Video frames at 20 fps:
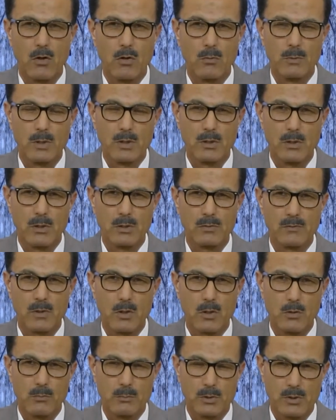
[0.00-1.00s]
As long as
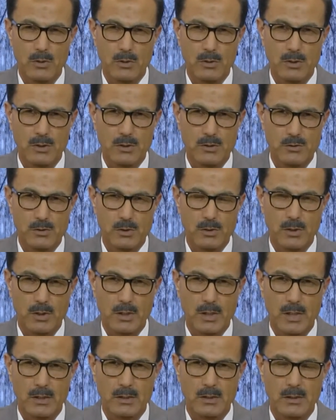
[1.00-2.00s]
these two things have not
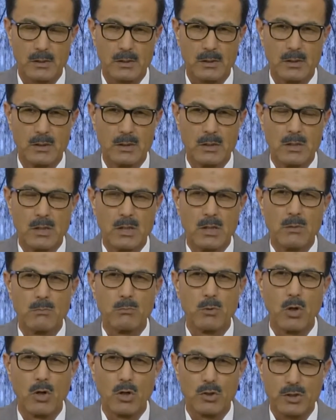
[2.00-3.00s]
been resolved and
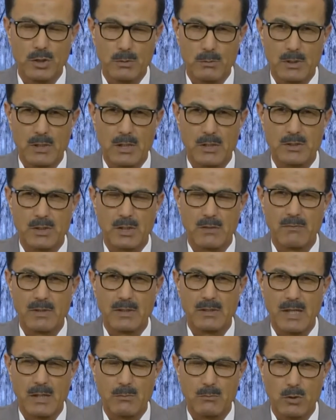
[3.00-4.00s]
those who ordered and
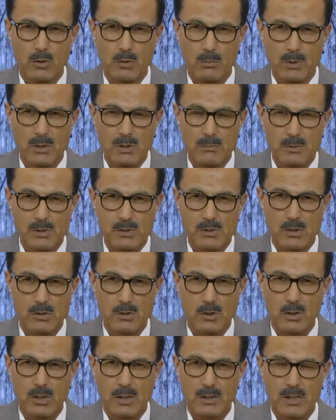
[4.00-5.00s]
executed this crime
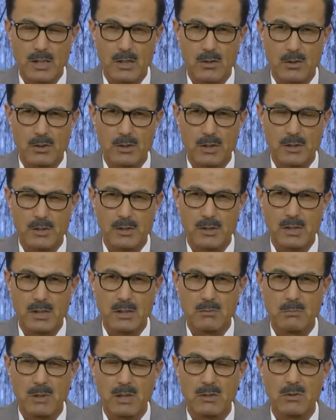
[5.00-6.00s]
have not been brought to
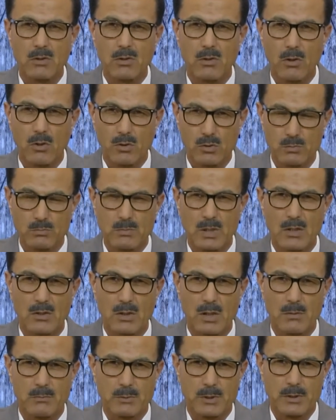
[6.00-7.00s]
justice, I will
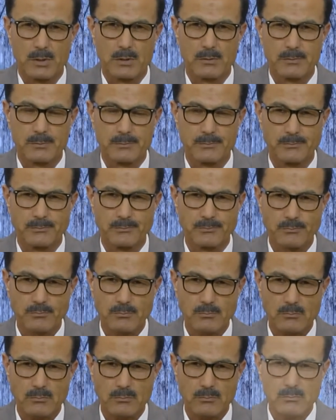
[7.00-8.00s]
not experience
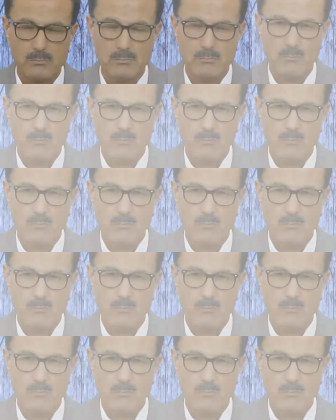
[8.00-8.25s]
calm.